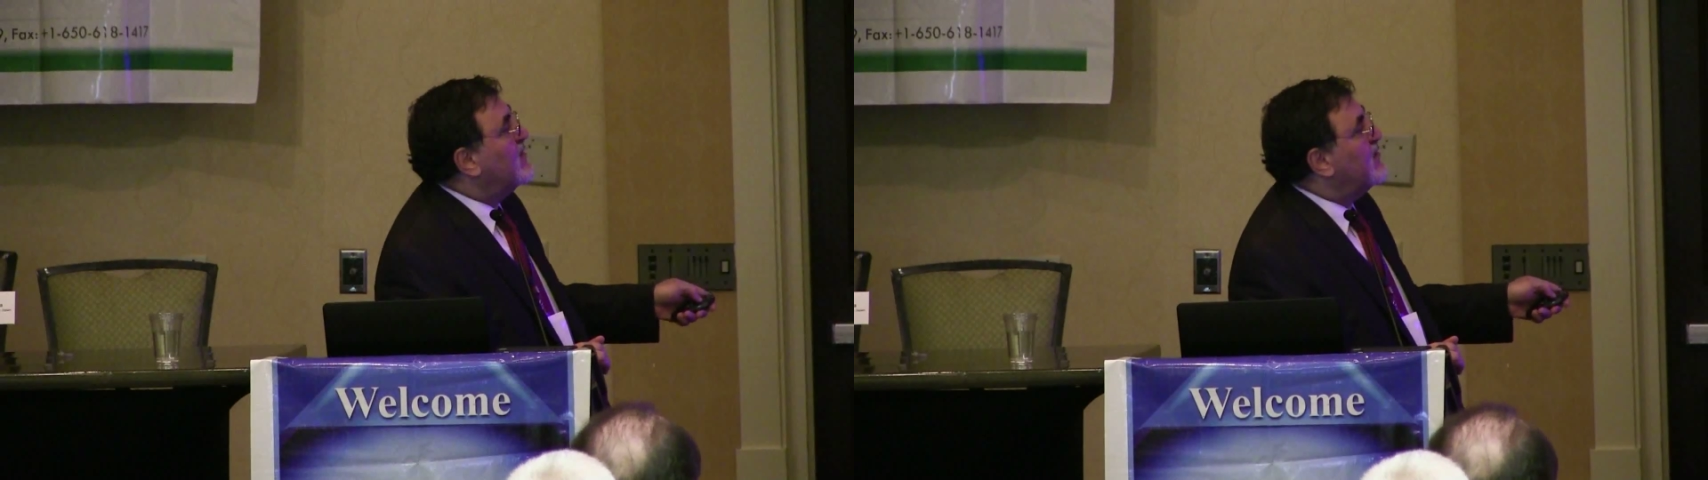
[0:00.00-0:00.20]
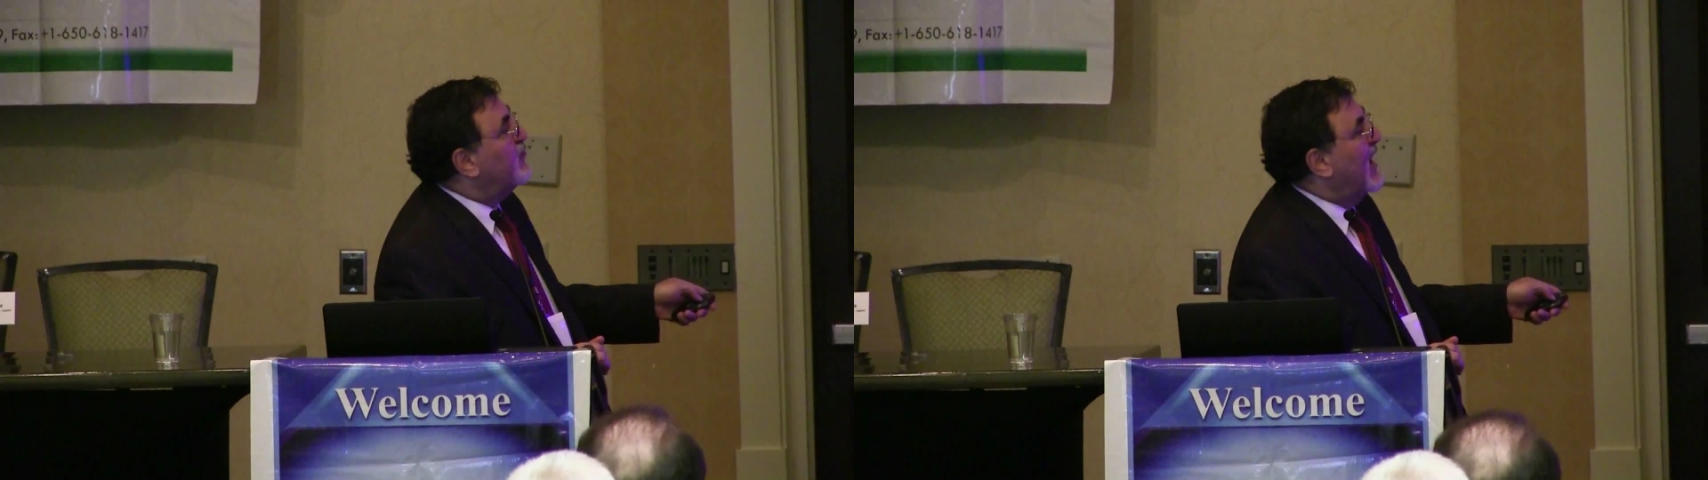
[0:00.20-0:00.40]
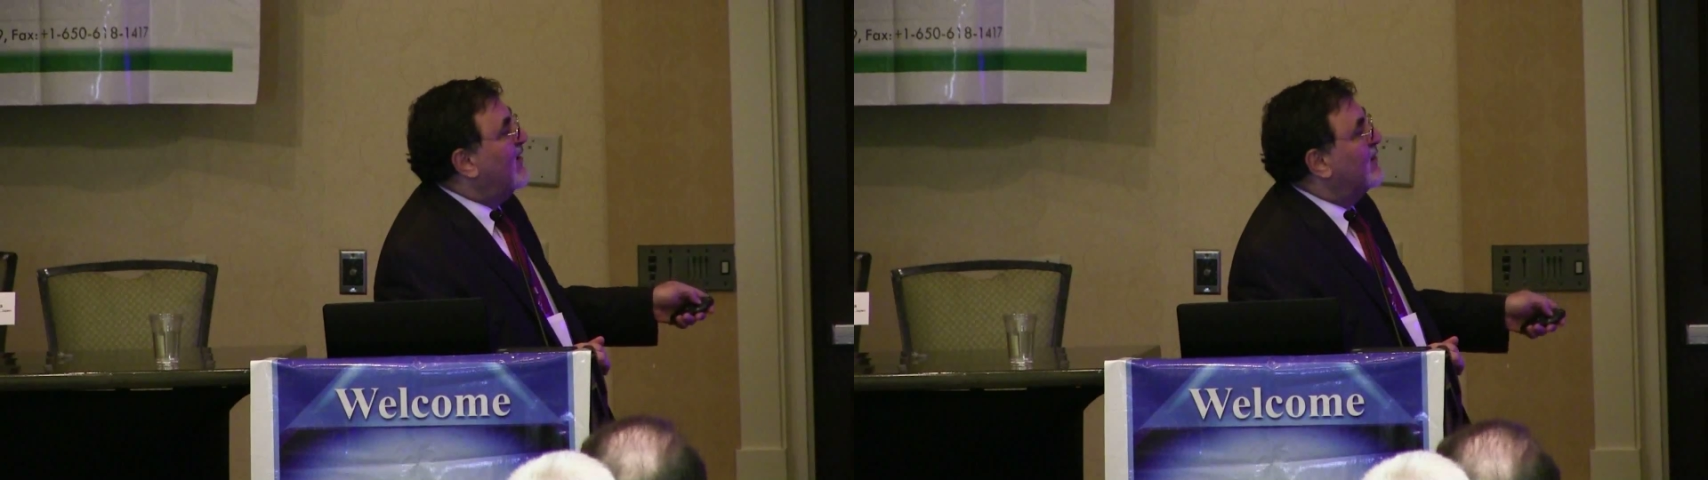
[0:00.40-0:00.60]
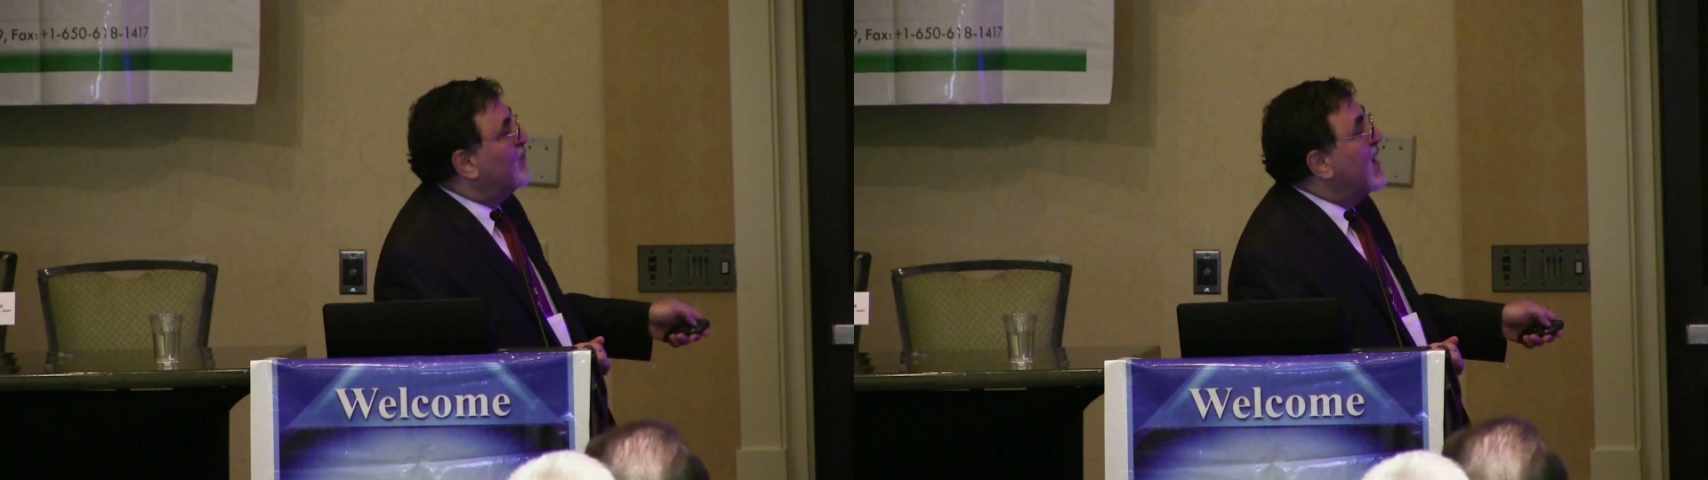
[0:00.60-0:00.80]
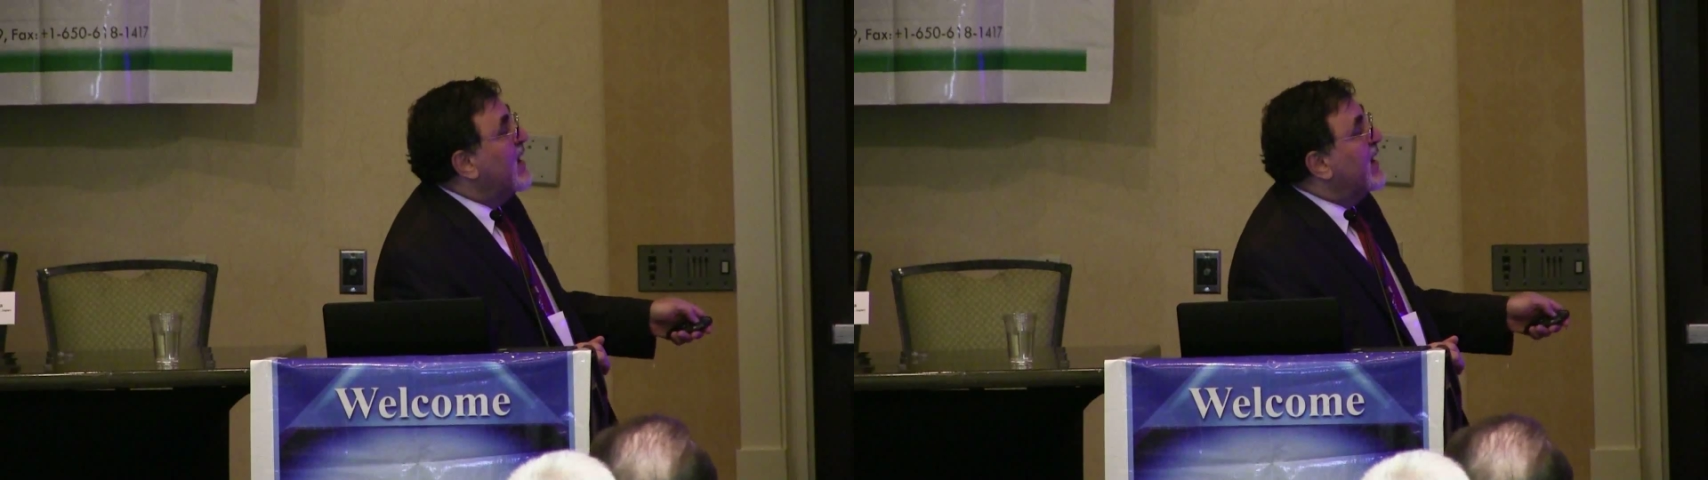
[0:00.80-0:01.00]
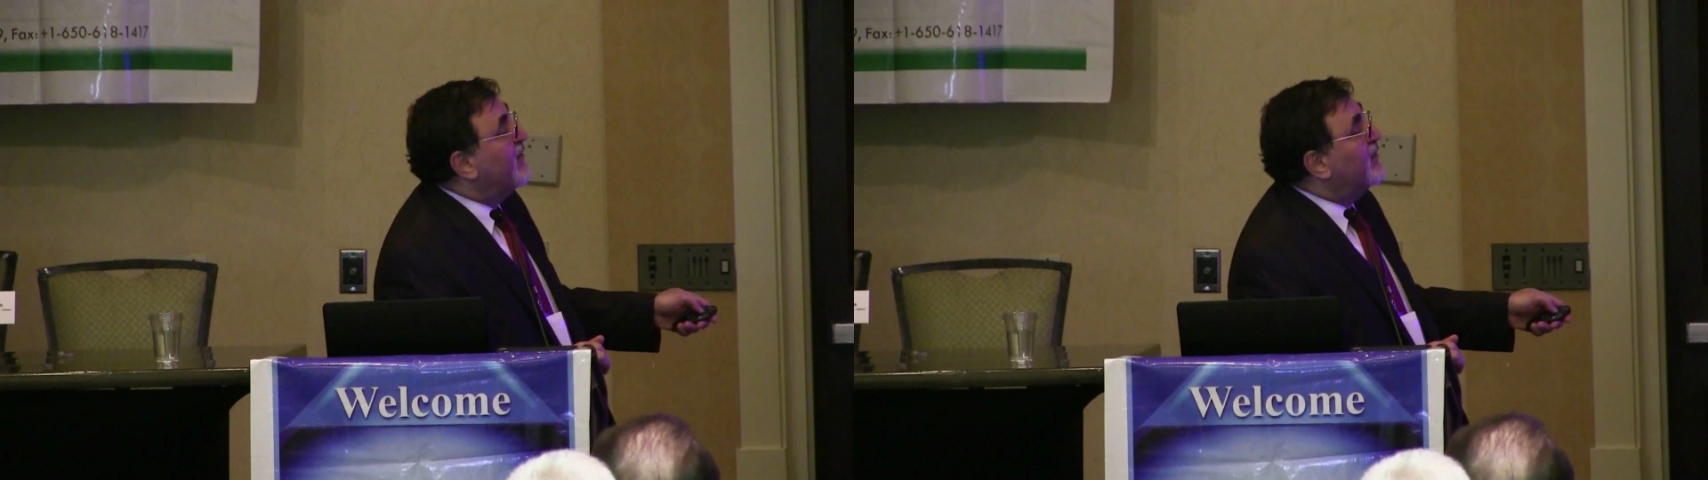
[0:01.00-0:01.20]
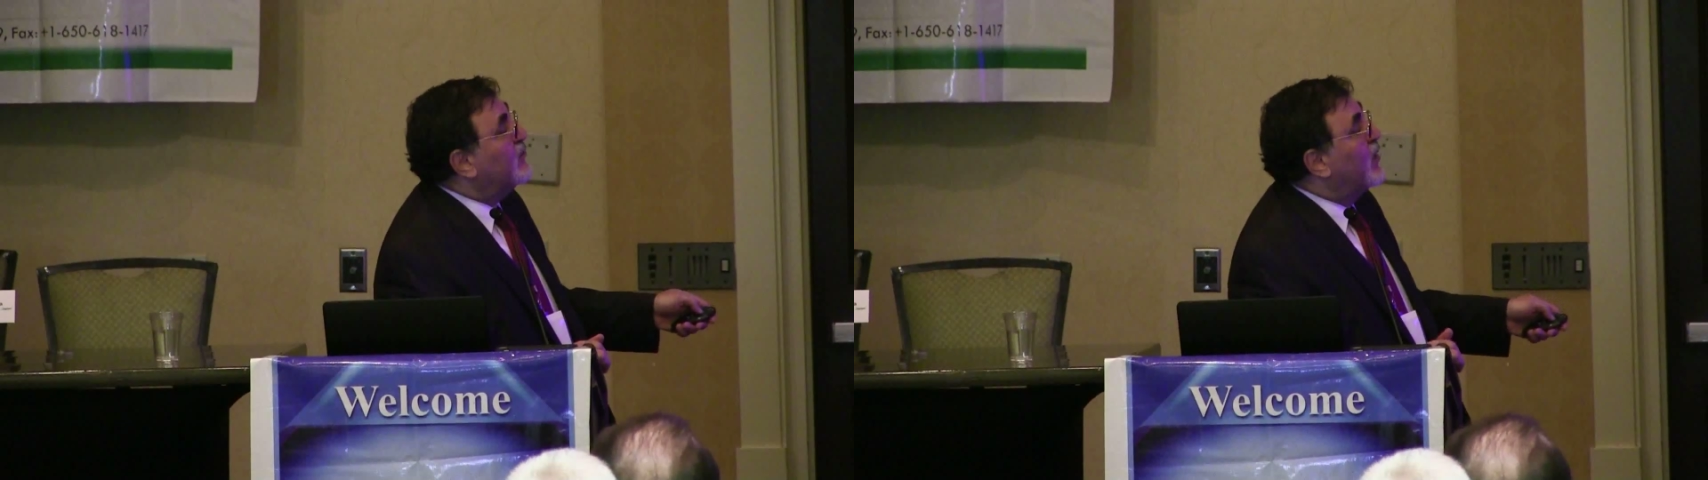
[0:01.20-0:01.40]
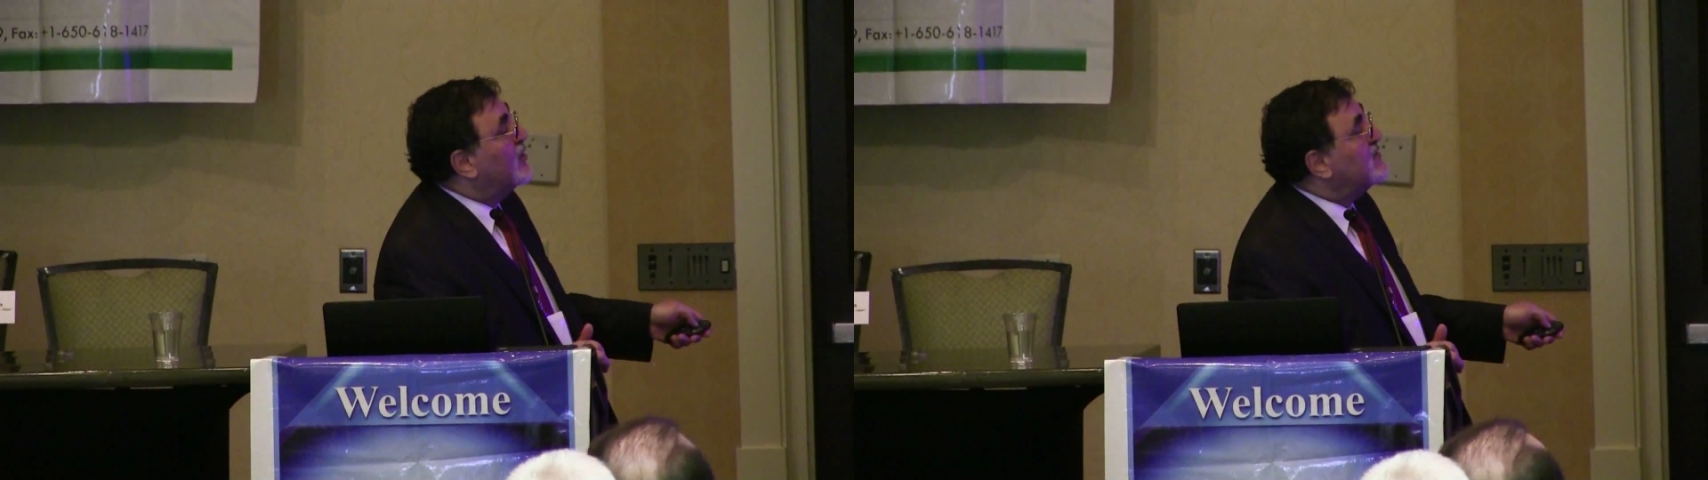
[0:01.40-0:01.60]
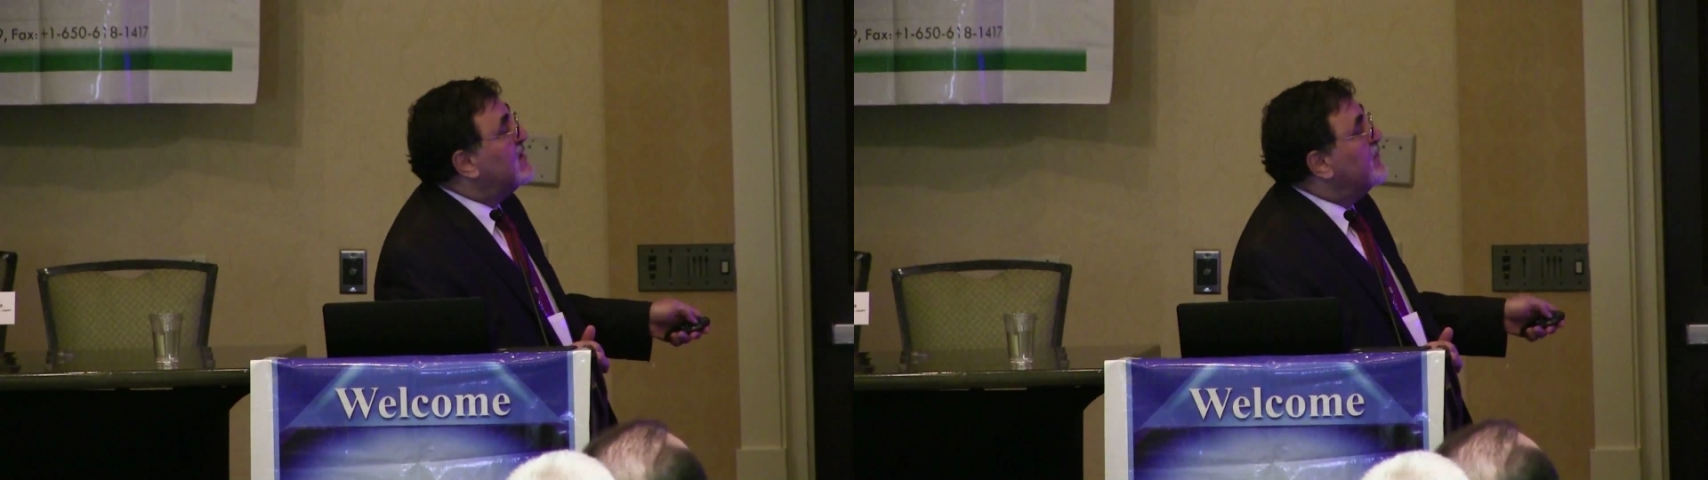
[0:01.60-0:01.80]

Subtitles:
cefotaxime. If it was